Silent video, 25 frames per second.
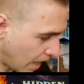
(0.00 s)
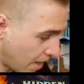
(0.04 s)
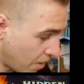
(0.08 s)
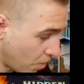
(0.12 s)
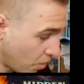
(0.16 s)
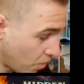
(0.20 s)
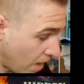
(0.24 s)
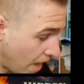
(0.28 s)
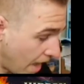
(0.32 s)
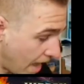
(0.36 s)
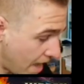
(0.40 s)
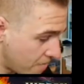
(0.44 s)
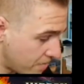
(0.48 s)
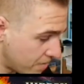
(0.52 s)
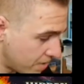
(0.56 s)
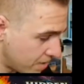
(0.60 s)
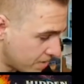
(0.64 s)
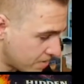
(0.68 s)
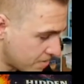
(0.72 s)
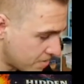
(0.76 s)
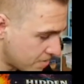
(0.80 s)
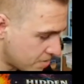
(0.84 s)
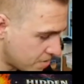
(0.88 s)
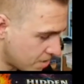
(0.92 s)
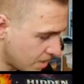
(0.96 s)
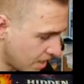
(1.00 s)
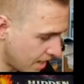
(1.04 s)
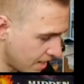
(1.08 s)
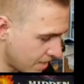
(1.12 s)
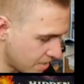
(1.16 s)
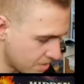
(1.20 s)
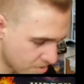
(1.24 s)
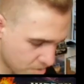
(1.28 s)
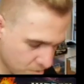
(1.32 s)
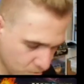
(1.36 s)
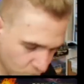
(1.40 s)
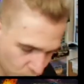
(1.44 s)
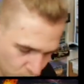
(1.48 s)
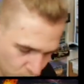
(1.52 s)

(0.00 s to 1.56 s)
I don't have it, so that is